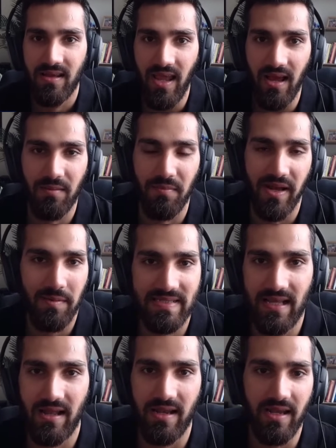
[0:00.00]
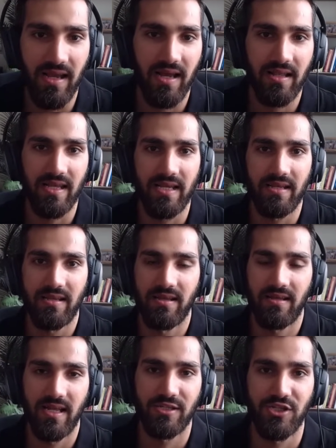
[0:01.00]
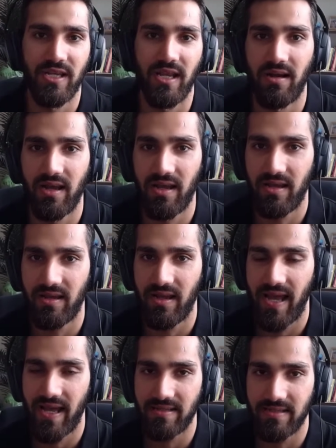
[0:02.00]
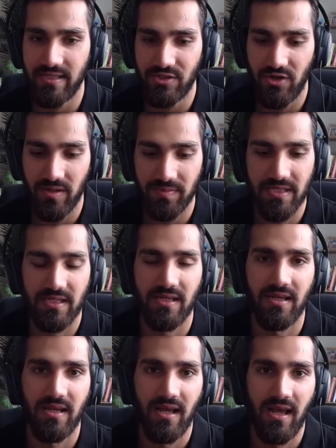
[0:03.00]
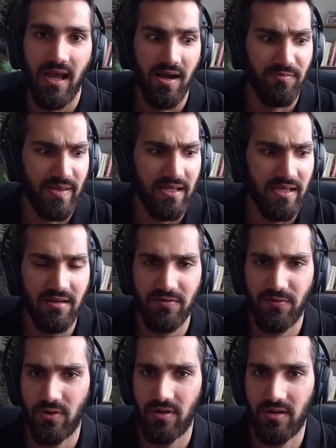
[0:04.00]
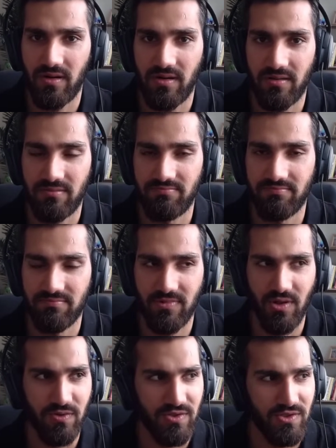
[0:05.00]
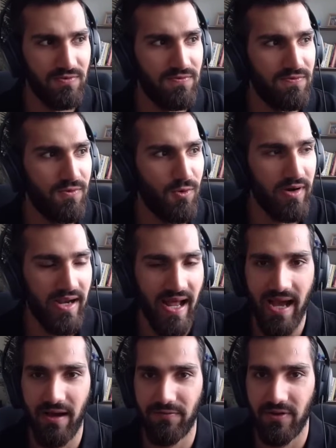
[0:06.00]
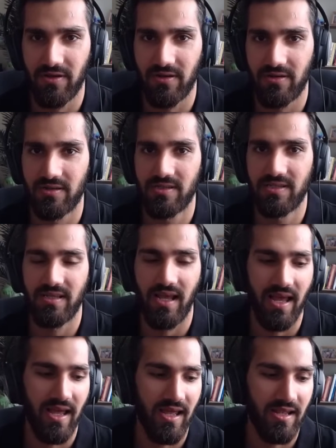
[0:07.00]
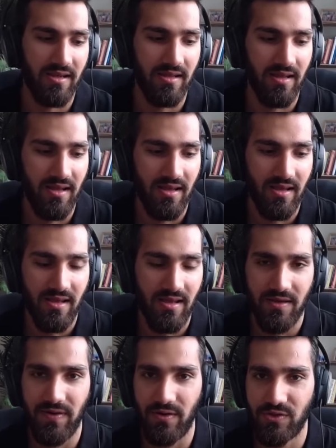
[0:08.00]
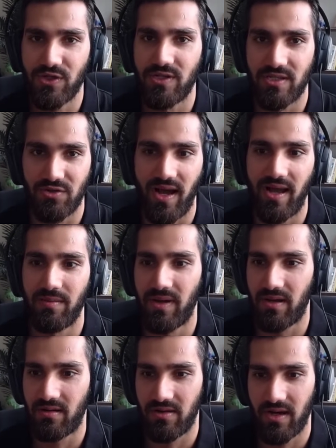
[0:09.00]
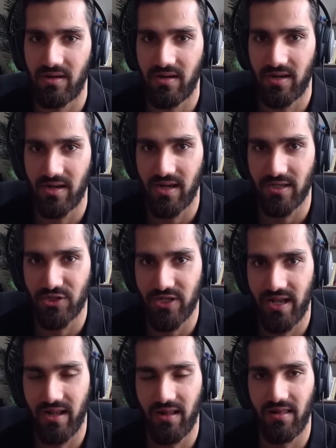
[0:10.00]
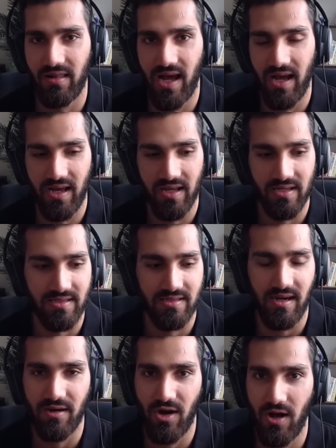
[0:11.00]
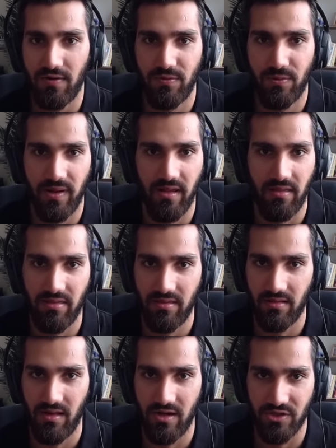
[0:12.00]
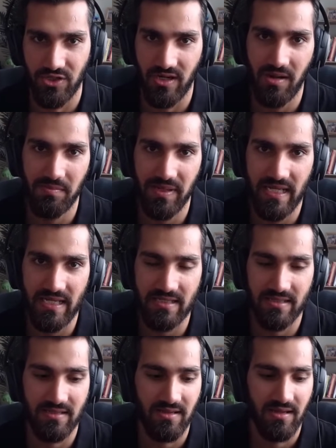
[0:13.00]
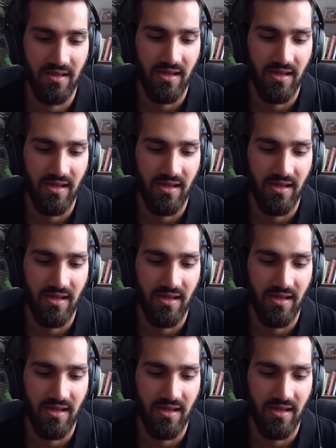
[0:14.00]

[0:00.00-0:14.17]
yeah, my name is Sunny. I lead engineering at Descript. I've been here for close to 4.5 years. And if I was to describe my career in a nutshell, I started off with the larger companies